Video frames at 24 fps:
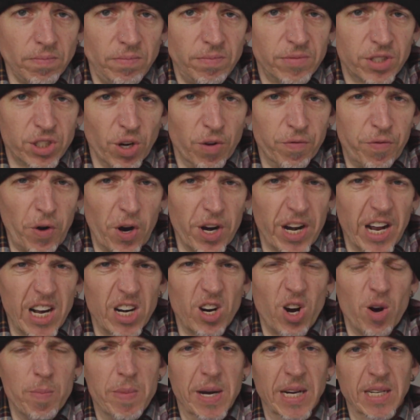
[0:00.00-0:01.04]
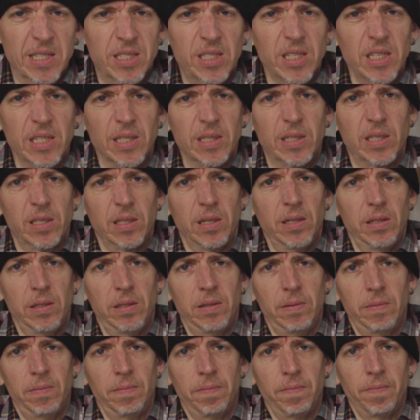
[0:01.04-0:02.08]
So far that all makes sense.
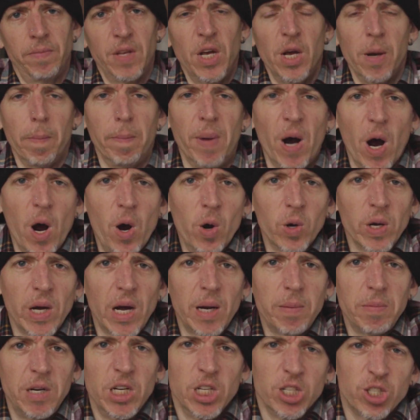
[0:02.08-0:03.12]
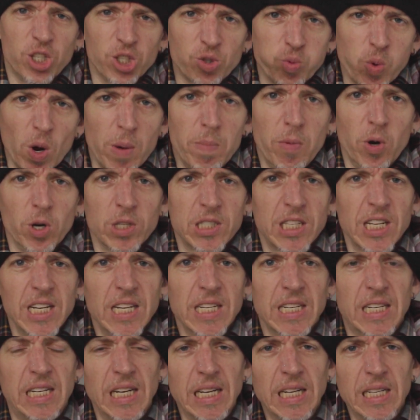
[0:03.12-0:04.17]
But hold up, just one more
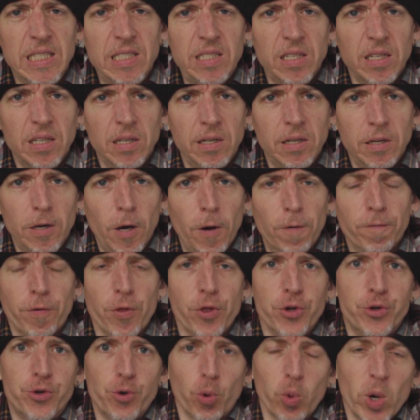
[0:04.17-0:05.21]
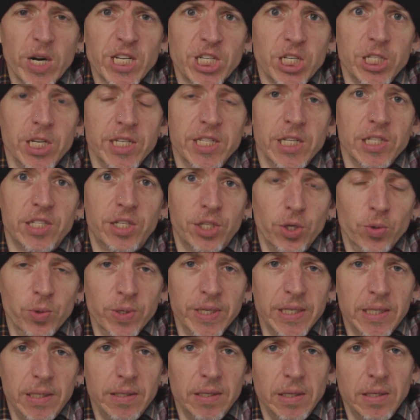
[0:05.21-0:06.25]
thing, kids. For the duration of this
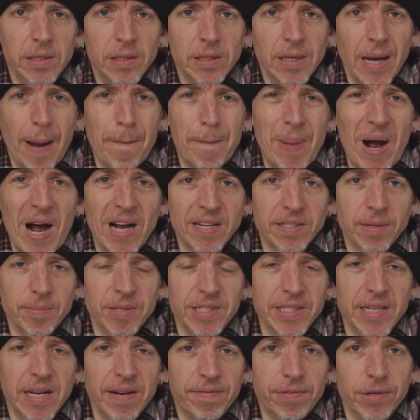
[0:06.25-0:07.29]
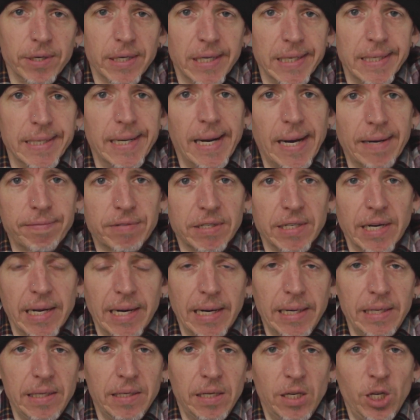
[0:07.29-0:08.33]
unit, and possibly never again after
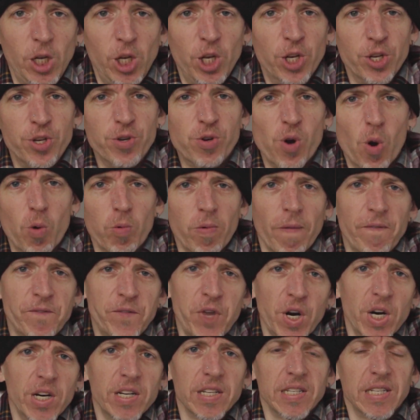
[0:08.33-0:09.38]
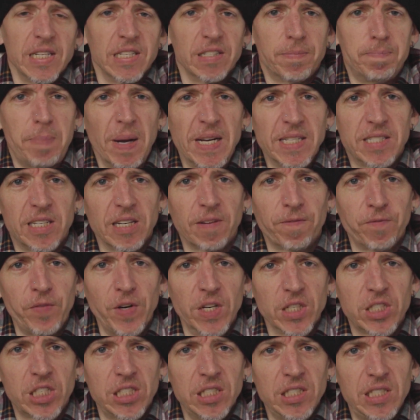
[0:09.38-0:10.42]
that, you're going to refer to these basic
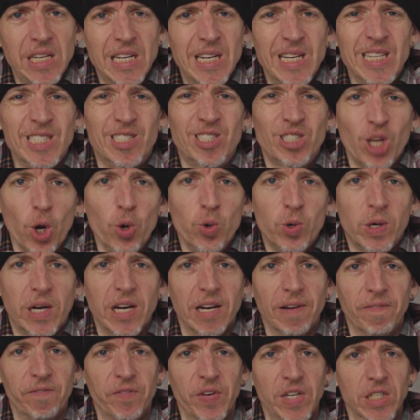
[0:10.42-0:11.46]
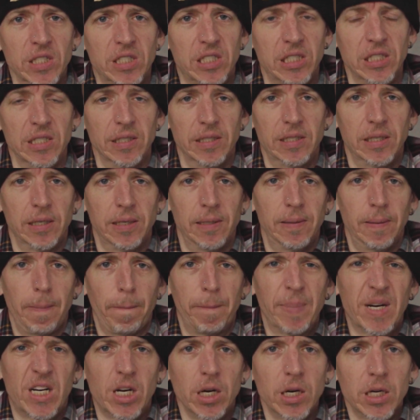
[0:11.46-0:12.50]
functions as toolkit functions
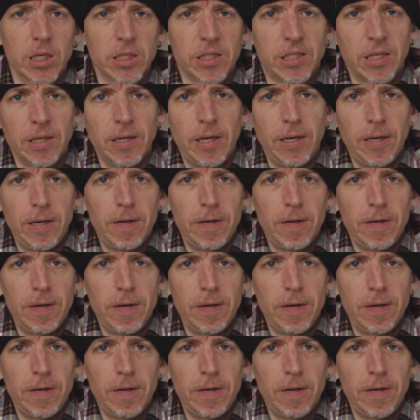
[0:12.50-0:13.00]
because